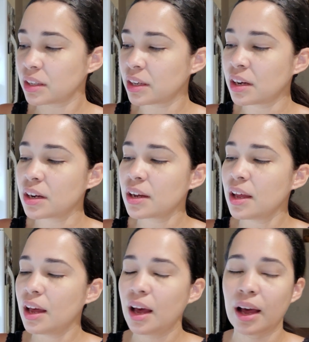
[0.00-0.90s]
here.
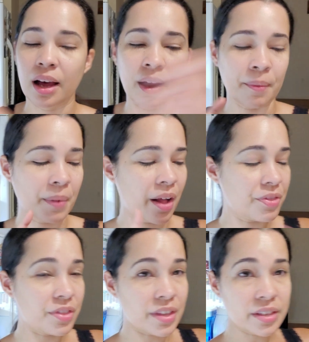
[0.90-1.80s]

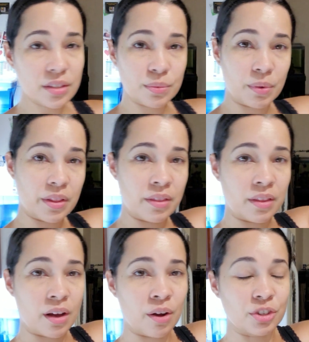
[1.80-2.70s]
On this one
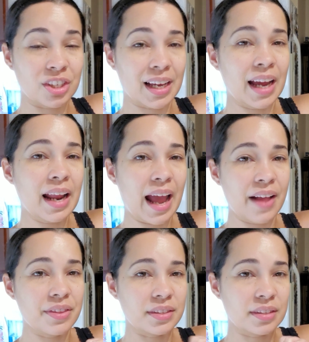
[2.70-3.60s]
though, she kind of
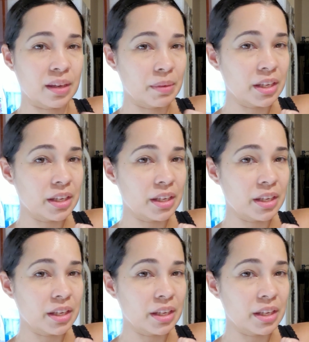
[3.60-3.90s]
had the same